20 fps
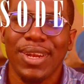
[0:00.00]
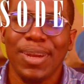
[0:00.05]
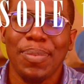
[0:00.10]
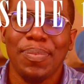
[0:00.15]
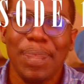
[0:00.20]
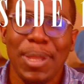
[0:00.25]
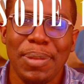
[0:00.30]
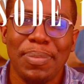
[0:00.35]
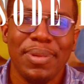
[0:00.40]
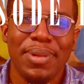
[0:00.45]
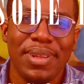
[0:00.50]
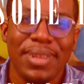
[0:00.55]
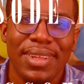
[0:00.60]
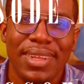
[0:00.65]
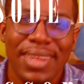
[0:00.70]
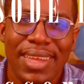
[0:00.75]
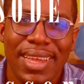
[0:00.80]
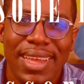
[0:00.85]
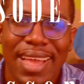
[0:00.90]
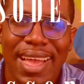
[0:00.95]
people
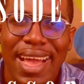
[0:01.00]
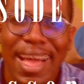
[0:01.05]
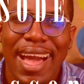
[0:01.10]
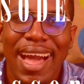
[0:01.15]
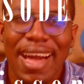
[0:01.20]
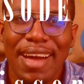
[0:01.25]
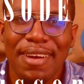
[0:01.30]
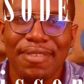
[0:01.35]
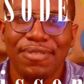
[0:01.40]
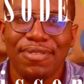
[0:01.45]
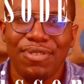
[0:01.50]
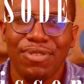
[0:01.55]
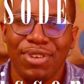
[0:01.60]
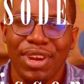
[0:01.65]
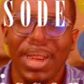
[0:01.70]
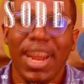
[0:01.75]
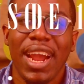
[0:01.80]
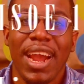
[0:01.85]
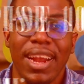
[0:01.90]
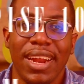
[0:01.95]
have
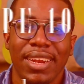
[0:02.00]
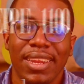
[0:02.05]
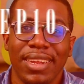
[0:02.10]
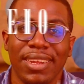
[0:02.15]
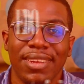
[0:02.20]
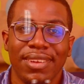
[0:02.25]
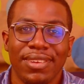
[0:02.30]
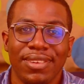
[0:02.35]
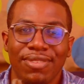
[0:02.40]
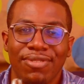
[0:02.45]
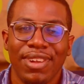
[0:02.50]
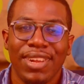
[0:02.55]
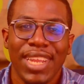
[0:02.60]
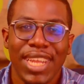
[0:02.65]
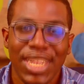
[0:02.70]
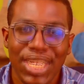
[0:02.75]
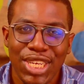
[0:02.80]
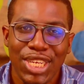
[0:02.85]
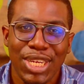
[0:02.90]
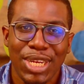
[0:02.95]
regarding
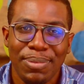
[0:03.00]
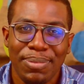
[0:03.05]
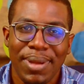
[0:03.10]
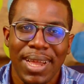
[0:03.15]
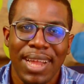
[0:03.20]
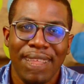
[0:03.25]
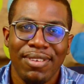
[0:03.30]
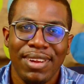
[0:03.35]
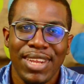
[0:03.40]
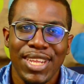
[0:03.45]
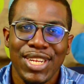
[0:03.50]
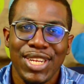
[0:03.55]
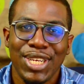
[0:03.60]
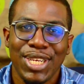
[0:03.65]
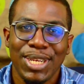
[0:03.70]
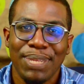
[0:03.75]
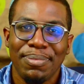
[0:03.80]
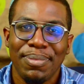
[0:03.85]
relationship and relationship